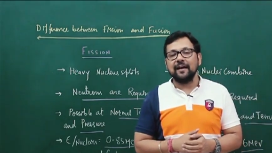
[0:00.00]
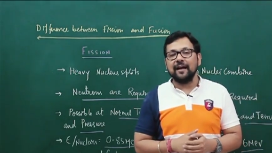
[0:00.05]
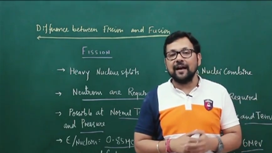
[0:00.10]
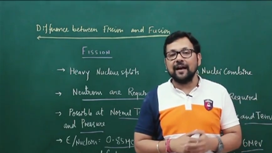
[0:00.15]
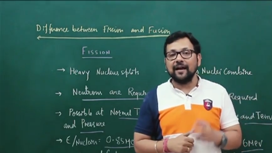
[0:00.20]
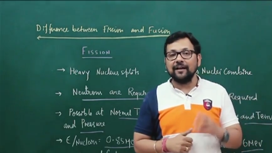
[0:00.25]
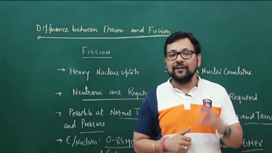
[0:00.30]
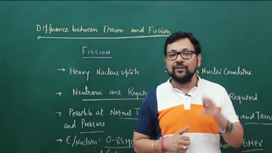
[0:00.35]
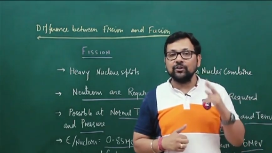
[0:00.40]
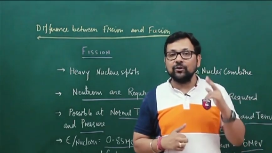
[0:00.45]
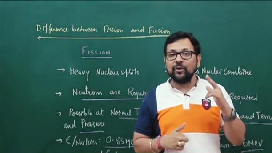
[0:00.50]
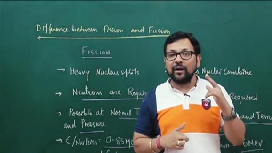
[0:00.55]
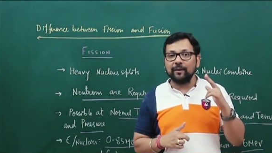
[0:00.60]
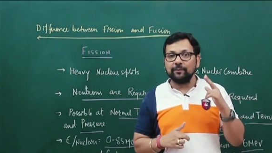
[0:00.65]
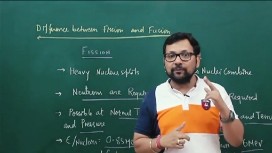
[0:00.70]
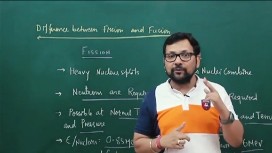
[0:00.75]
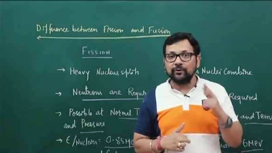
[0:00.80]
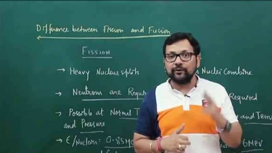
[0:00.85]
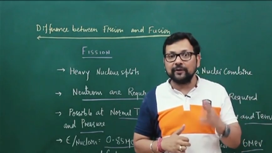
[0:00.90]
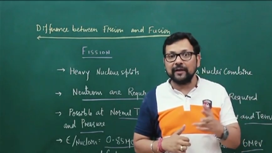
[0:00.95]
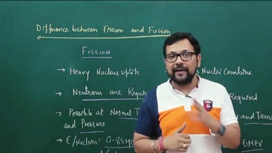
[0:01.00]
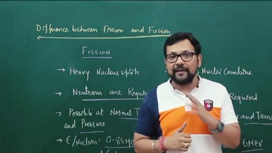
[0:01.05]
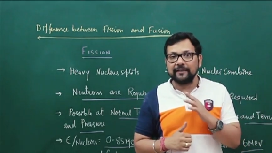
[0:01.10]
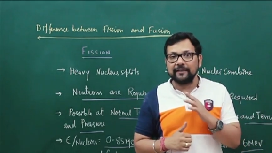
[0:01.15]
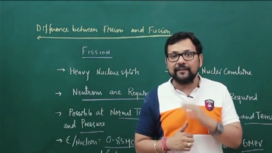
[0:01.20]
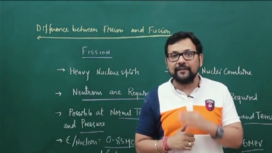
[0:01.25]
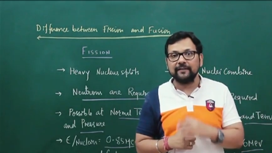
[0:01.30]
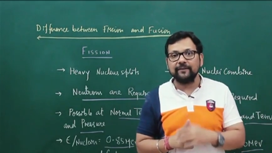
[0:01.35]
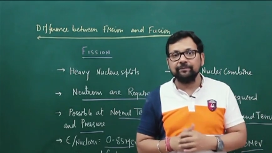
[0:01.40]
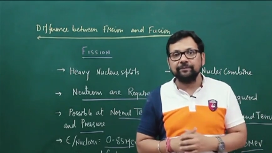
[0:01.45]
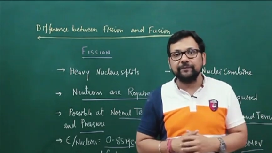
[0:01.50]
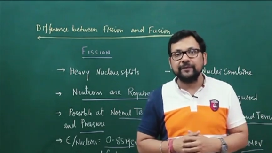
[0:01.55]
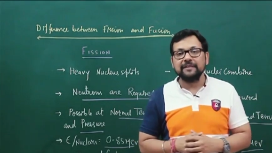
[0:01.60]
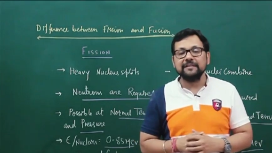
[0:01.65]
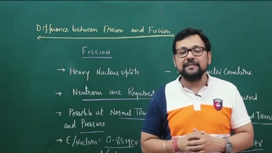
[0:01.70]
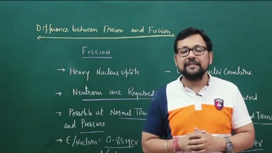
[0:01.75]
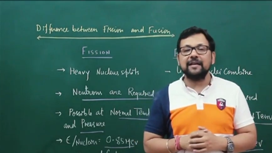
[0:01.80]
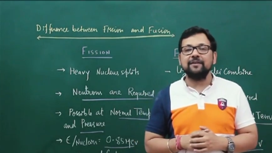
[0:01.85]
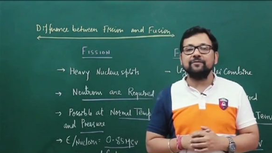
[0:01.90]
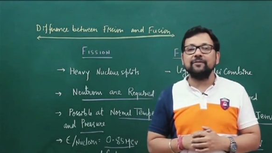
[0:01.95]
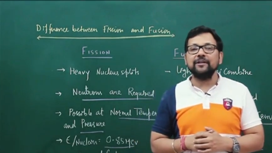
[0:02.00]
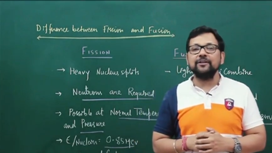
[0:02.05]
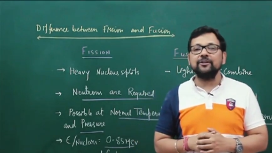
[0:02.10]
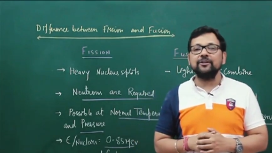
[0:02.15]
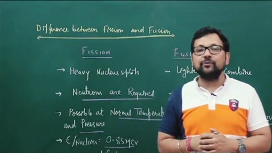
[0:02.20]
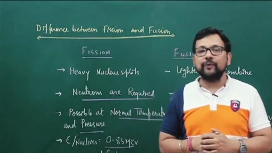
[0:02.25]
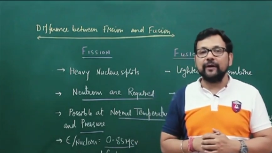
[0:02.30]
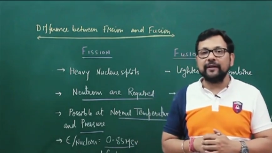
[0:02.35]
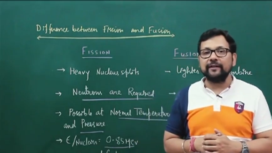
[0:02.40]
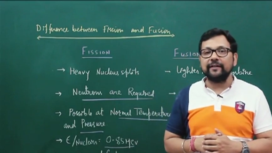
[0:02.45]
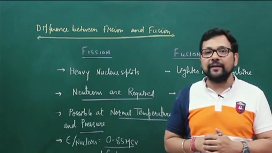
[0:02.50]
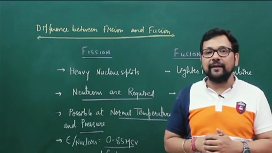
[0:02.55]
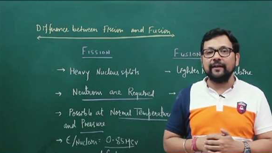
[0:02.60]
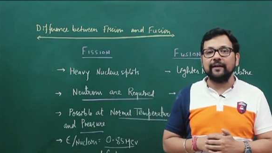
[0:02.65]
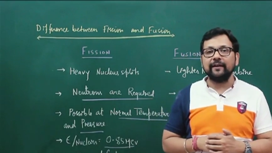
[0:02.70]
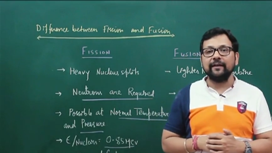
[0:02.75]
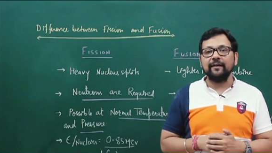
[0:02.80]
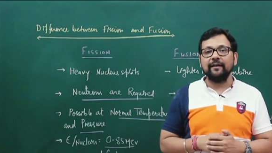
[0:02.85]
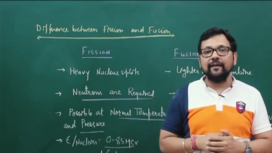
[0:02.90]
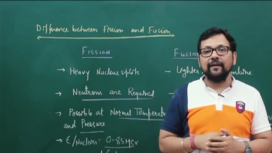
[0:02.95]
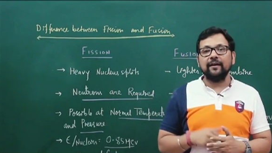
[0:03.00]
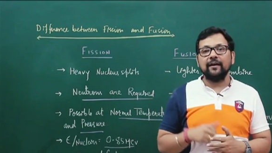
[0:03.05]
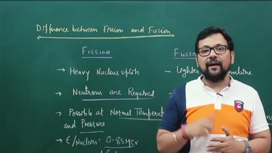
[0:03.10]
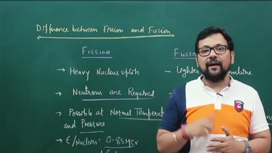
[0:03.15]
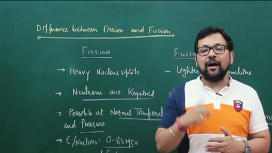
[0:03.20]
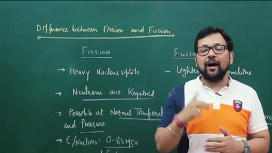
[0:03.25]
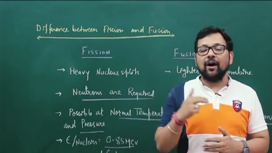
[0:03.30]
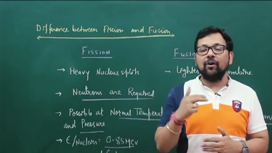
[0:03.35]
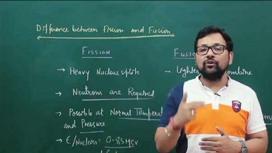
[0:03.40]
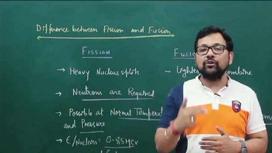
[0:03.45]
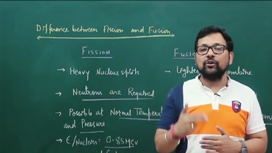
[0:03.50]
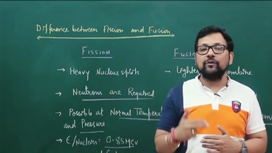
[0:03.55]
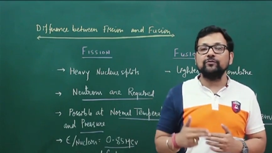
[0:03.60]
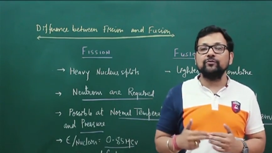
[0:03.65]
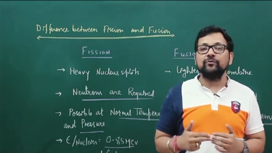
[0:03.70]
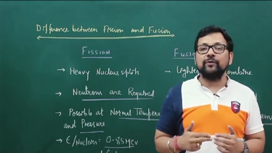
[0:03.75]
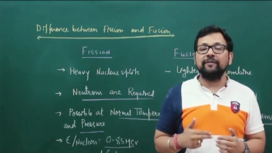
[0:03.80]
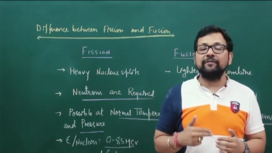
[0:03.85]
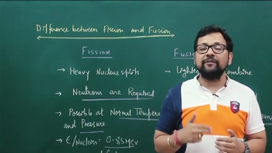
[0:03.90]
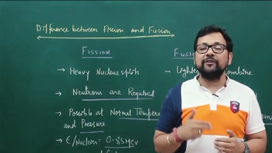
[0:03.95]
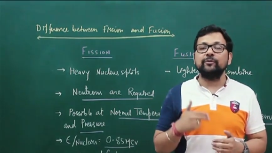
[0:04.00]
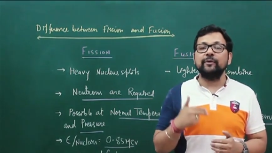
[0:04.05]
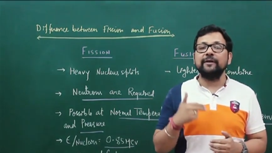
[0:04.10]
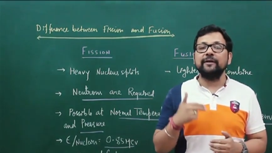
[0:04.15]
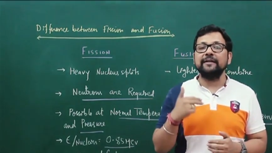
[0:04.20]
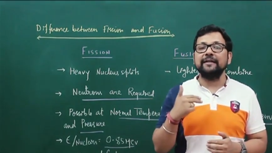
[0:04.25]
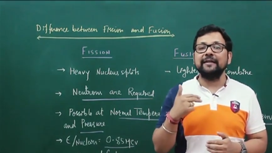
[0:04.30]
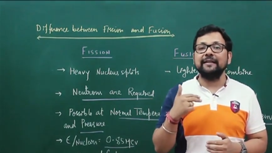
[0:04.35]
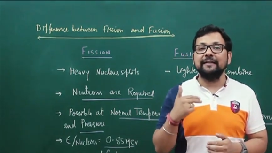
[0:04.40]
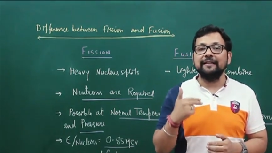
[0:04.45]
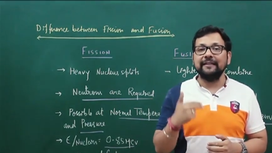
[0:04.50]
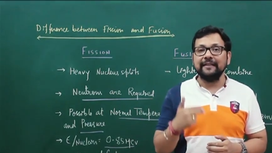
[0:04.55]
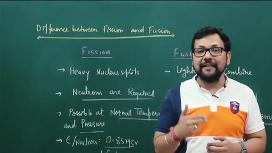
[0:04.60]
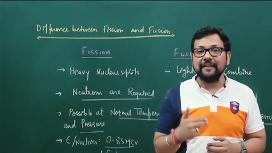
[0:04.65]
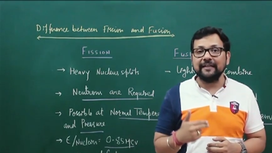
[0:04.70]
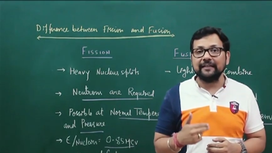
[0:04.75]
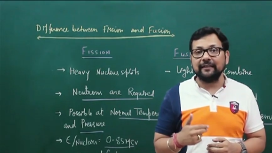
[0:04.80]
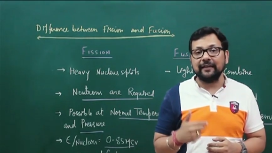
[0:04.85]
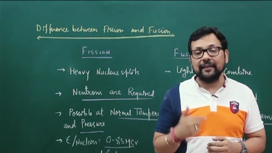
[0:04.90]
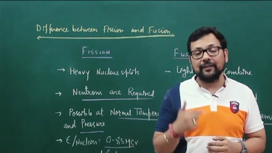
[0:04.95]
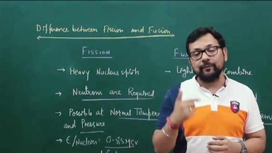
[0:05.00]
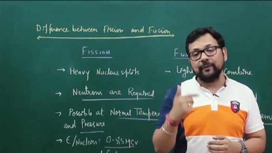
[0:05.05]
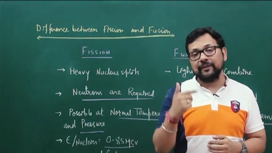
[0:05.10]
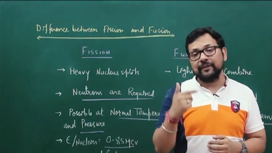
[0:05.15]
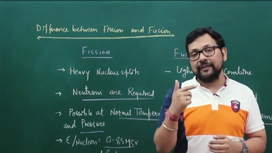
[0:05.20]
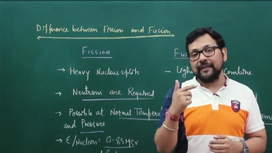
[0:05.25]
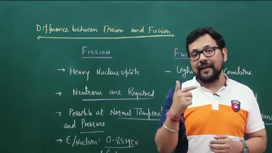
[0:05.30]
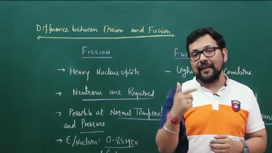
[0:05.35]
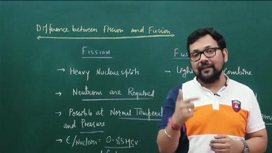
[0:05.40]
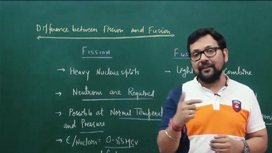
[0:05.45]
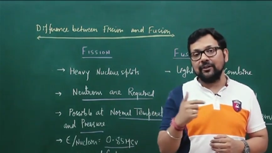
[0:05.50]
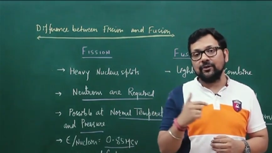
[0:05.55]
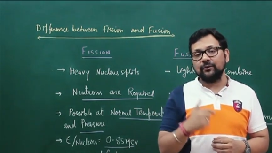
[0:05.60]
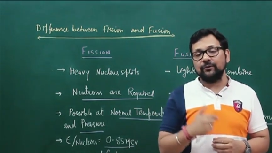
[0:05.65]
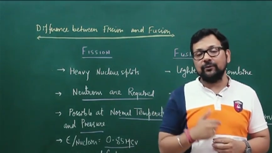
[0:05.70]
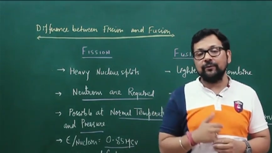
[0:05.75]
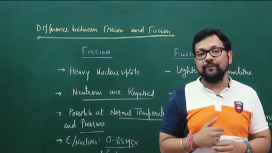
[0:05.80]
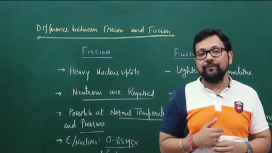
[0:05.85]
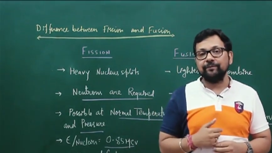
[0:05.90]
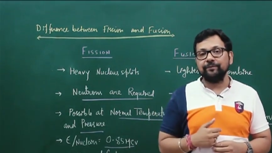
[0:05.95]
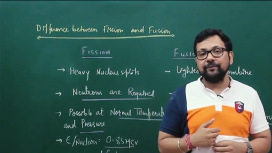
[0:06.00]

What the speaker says: and you have to get 720 out of 720 in NEET. Let me tell you,